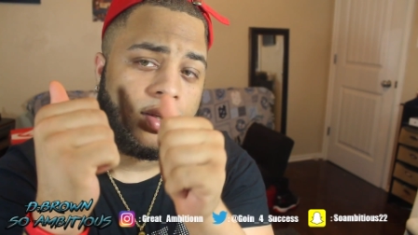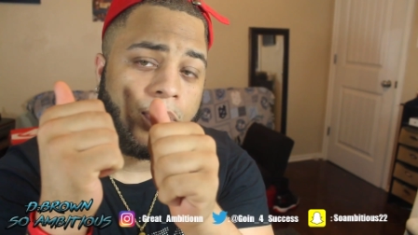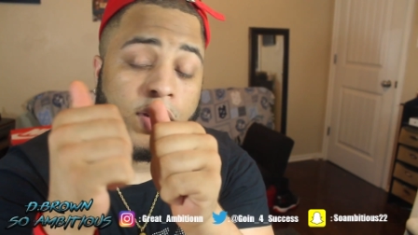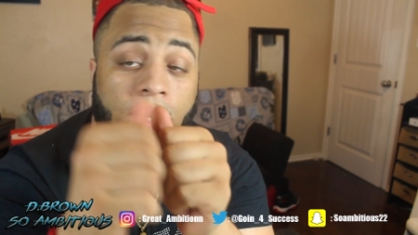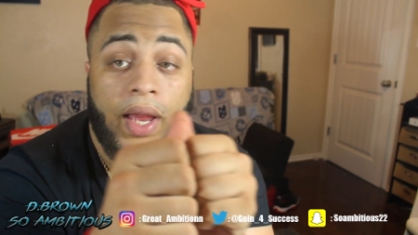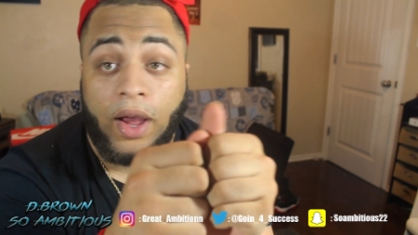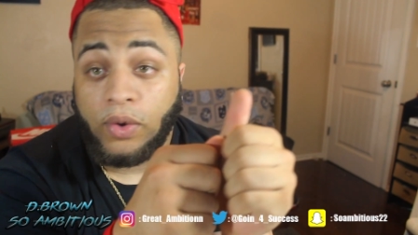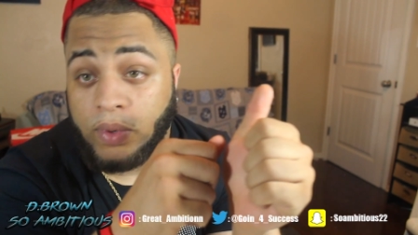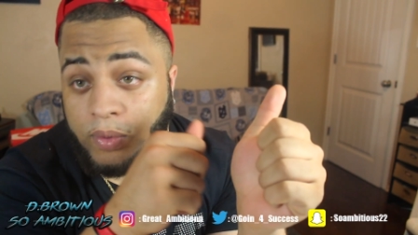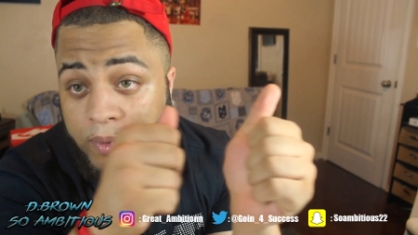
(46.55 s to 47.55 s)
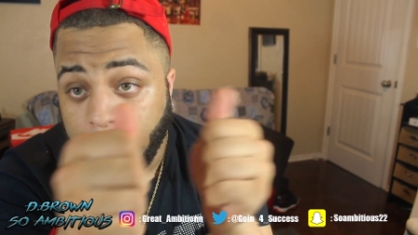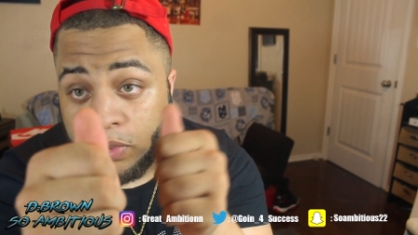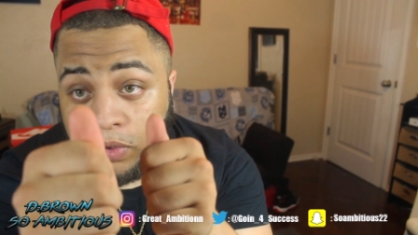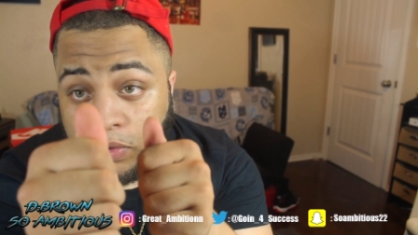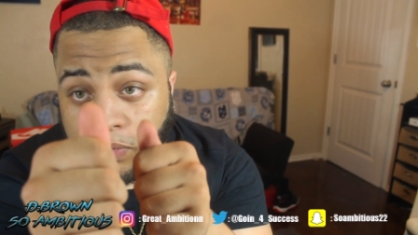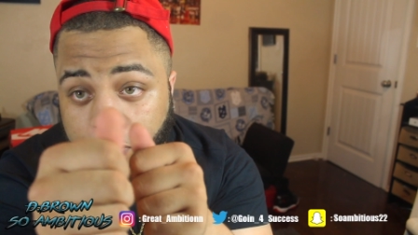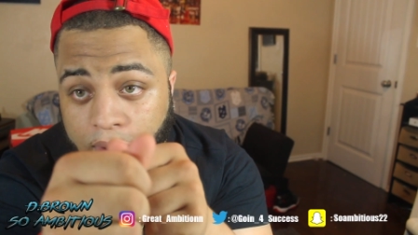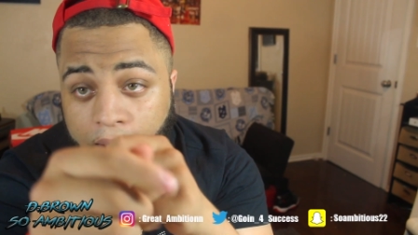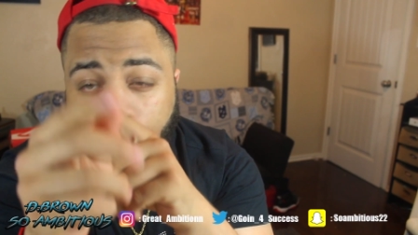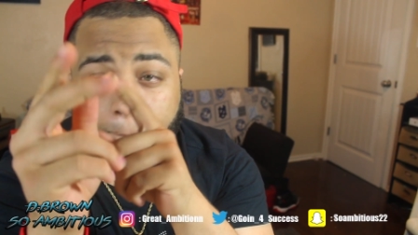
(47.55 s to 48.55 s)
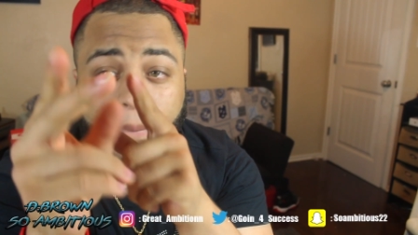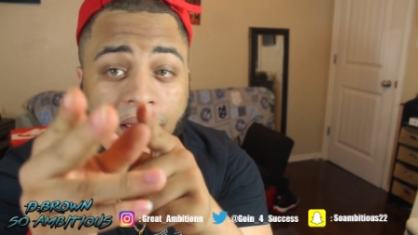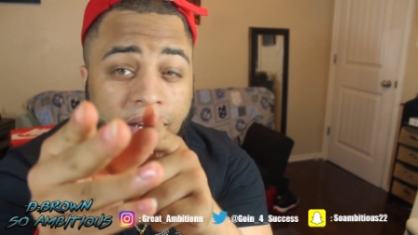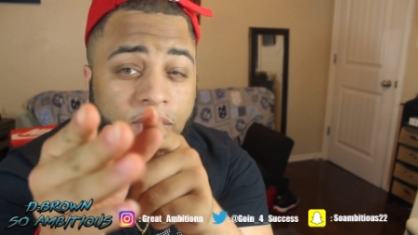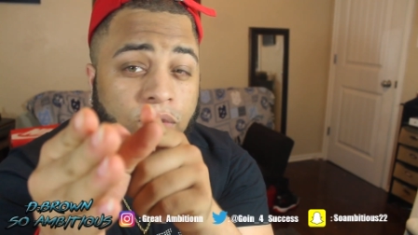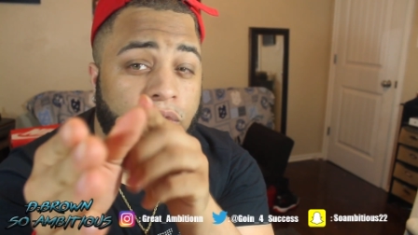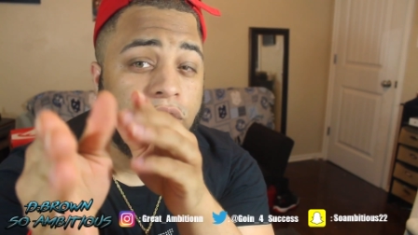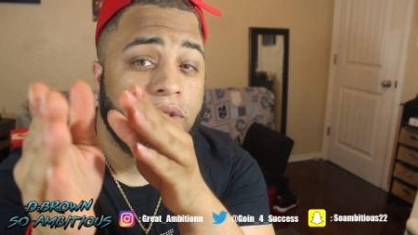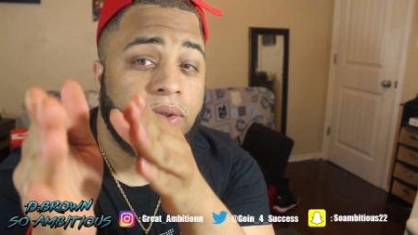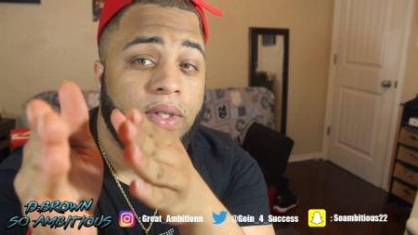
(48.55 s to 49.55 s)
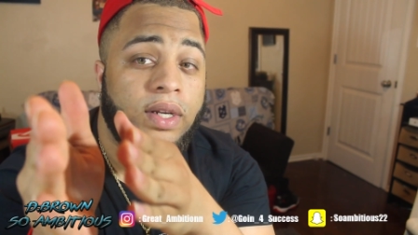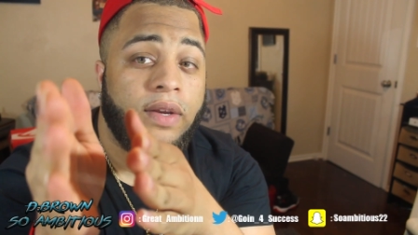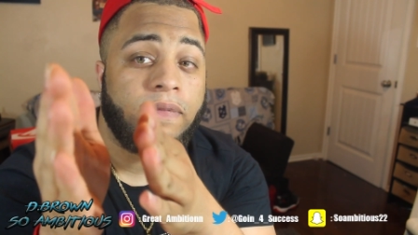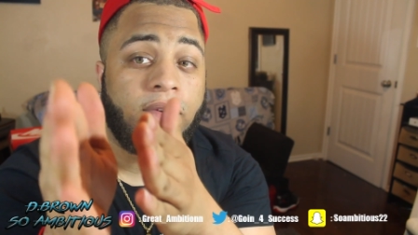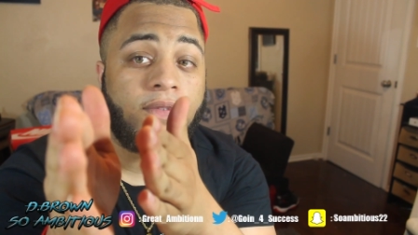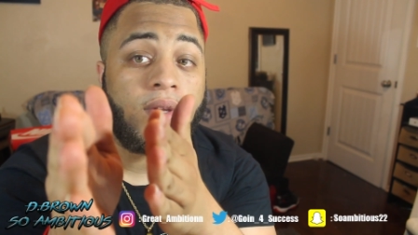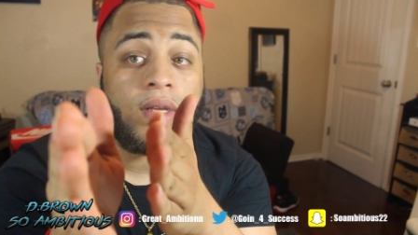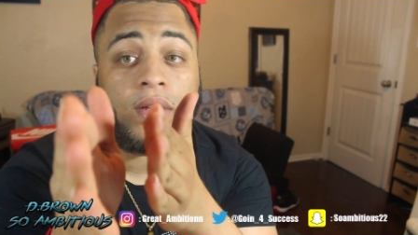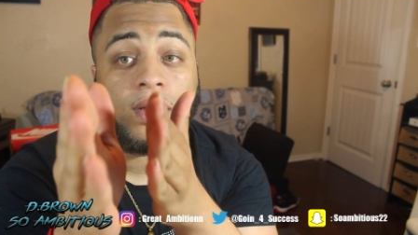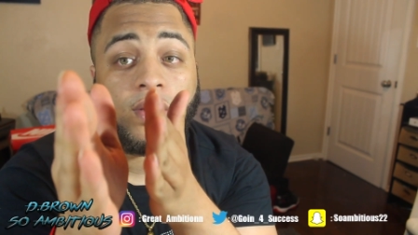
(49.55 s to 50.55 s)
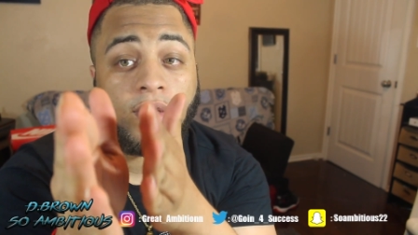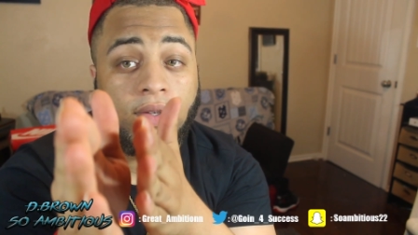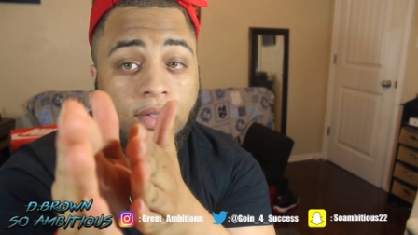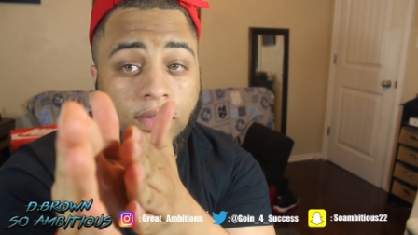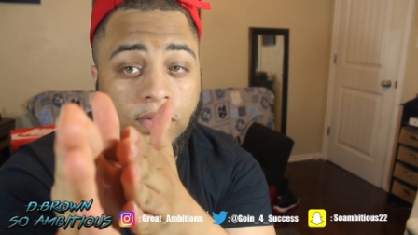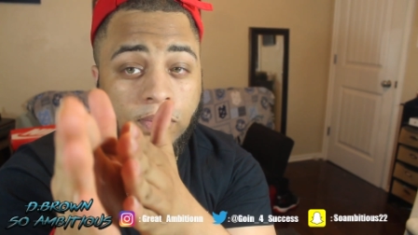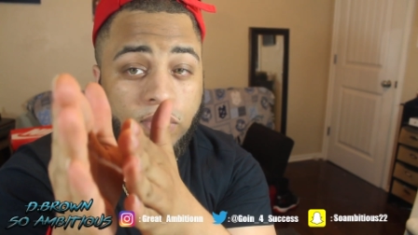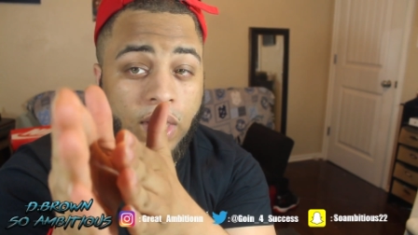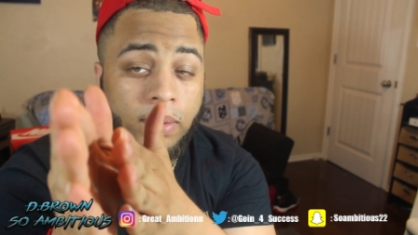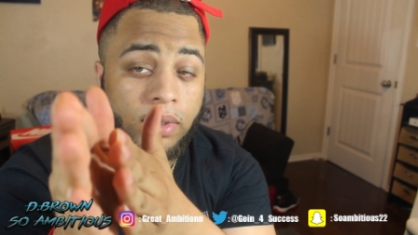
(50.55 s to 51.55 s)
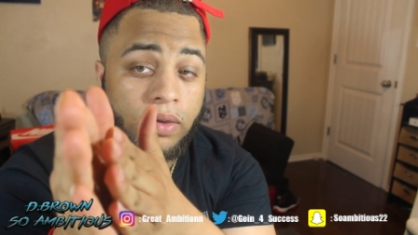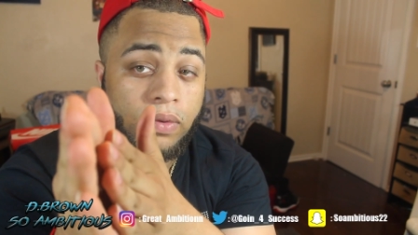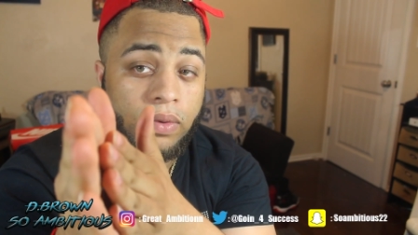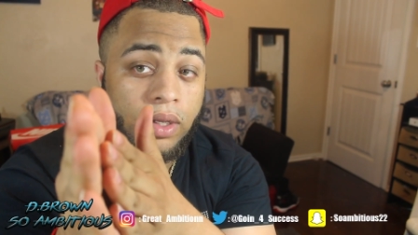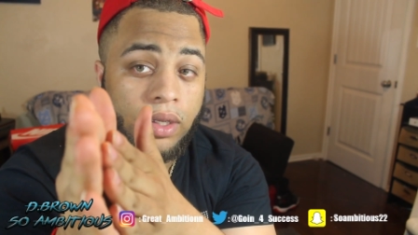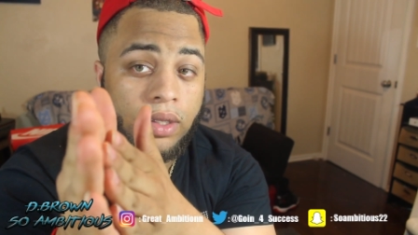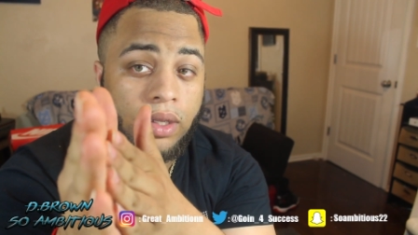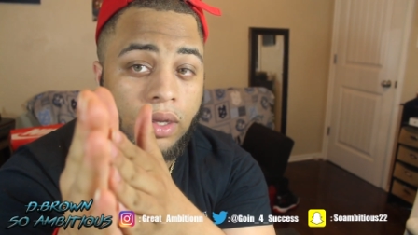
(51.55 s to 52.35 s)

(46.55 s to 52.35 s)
depending on how quick we move, I might do a 250 subscriber giveaway.